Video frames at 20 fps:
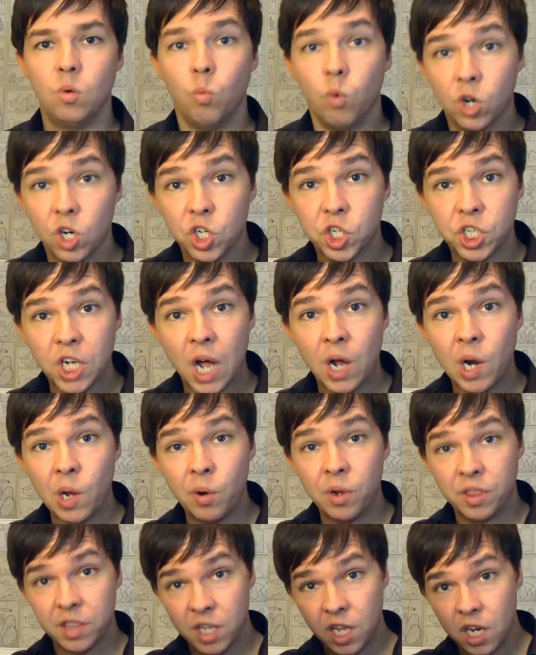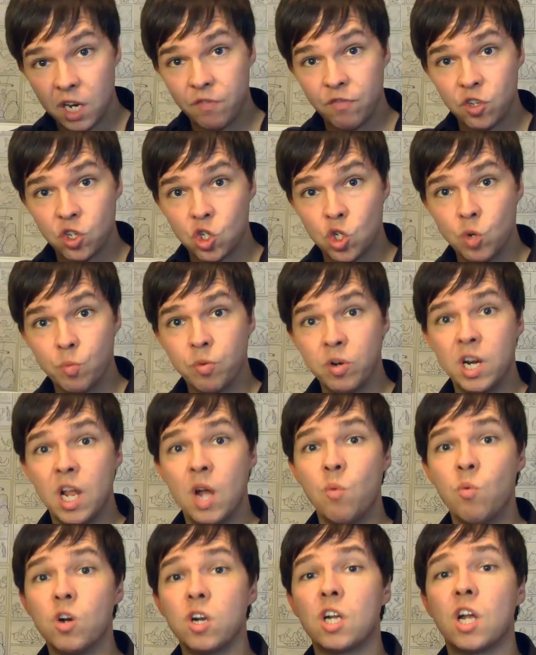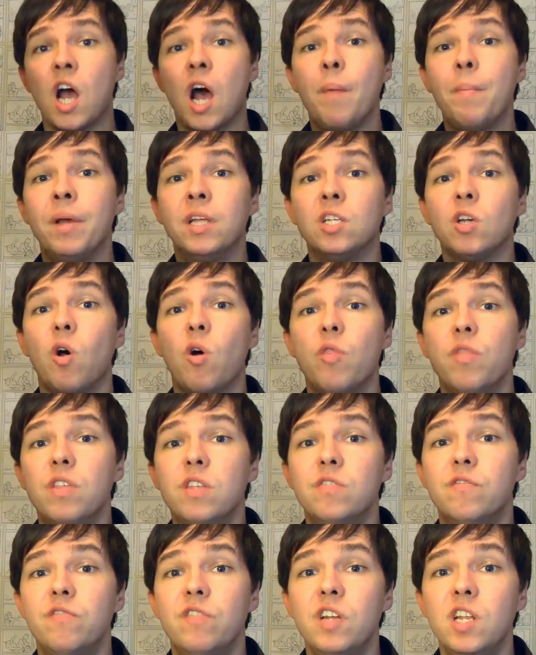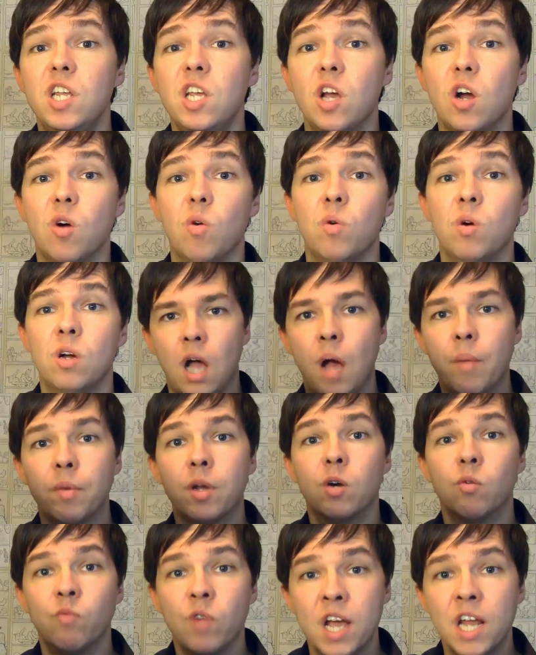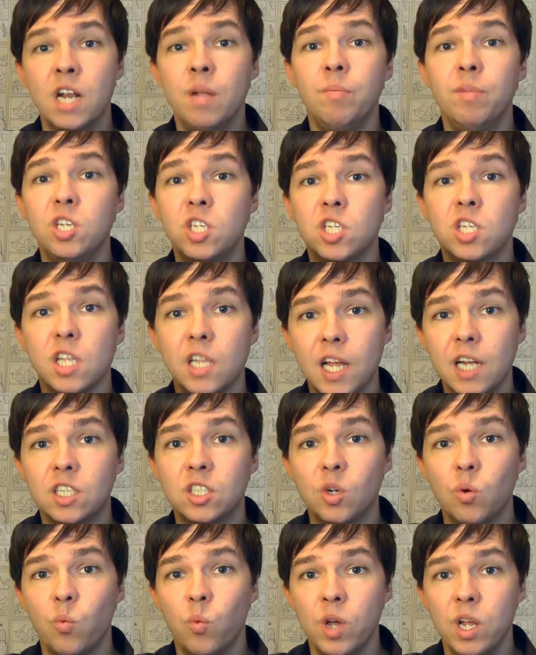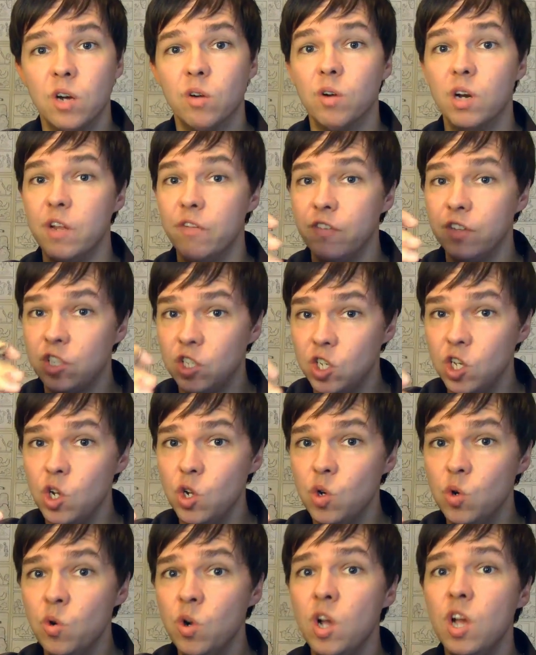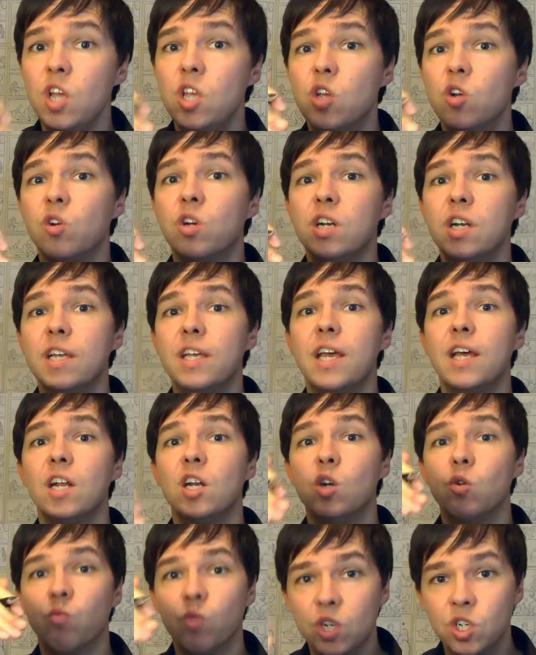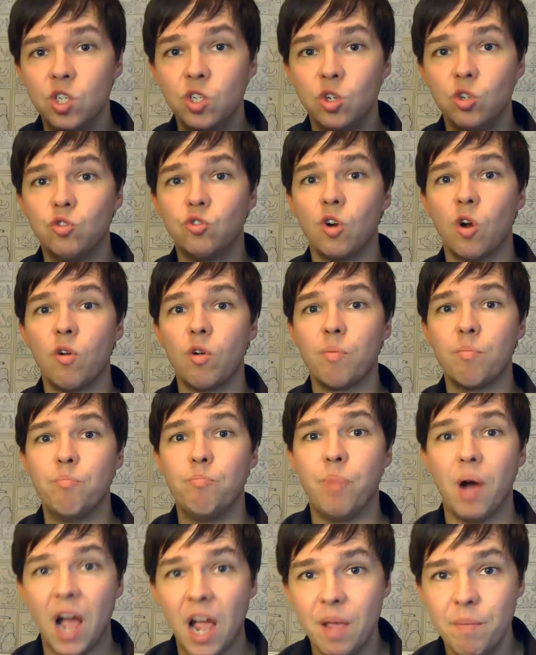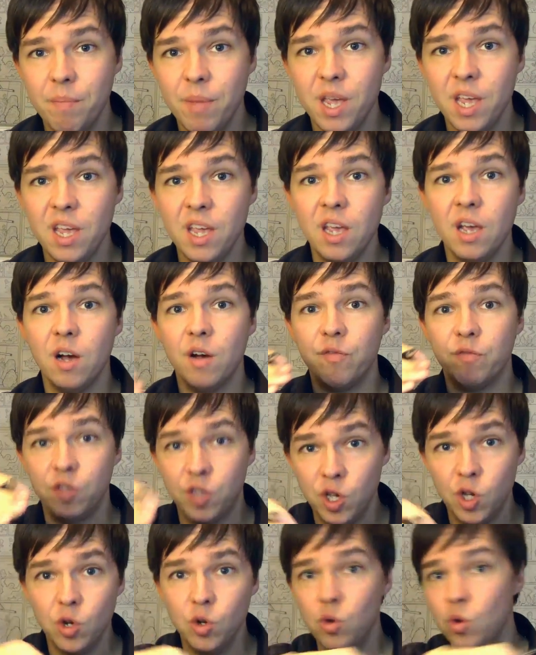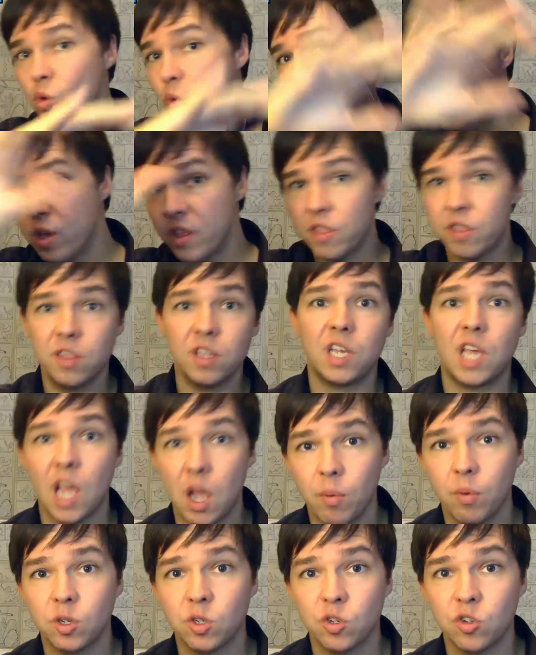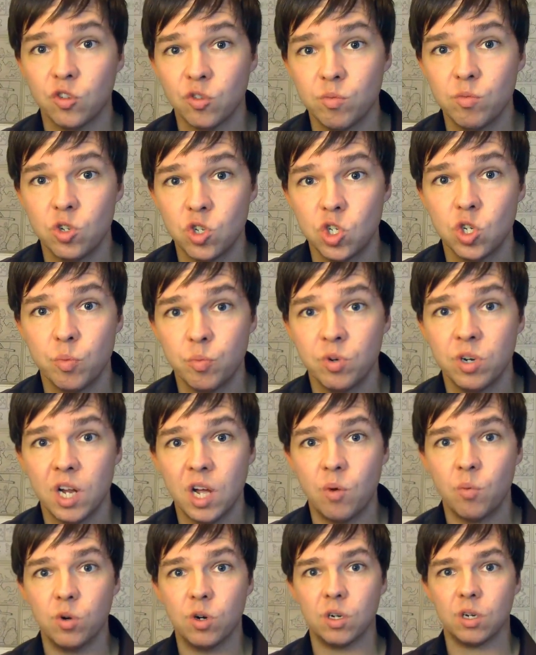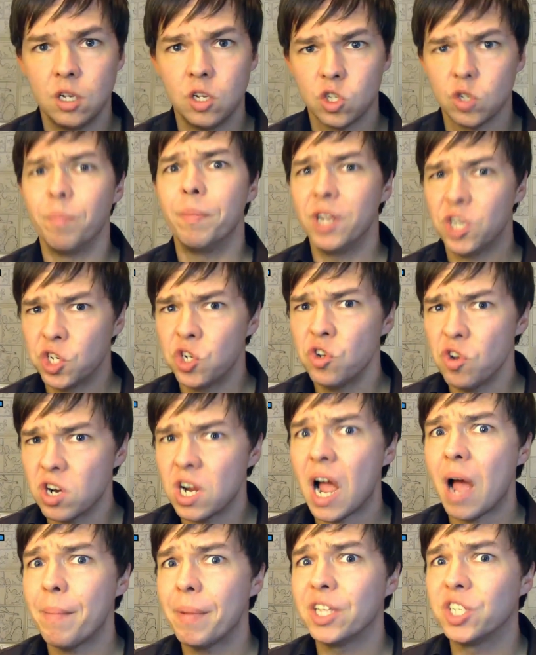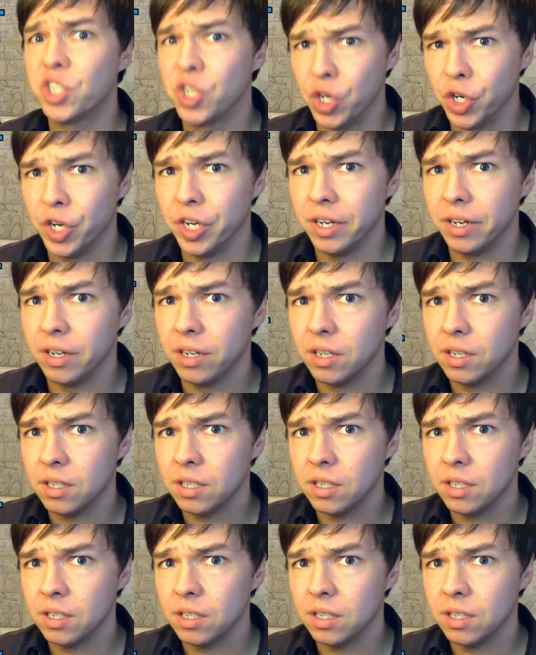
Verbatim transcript: Want a shout out at the end of the Super Network? Comment on this video. I'm going to randomly select a winner, and if it's you, you're going to get an original drawing by me of you with the characters from the Super Network. So make sure your comment's good.